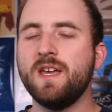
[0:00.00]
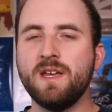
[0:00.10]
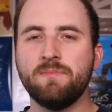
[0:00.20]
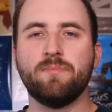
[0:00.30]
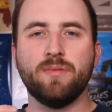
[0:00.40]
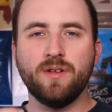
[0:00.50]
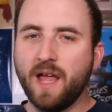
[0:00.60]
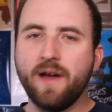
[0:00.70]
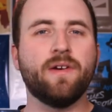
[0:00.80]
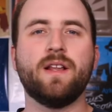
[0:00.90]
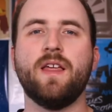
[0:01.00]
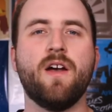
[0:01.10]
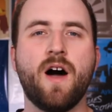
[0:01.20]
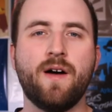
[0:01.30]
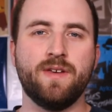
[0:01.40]
it
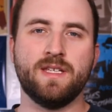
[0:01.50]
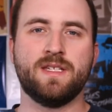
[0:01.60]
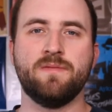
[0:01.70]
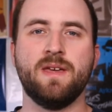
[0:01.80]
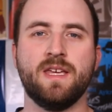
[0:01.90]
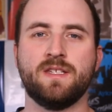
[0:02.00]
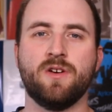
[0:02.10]
blaringly obvious to me.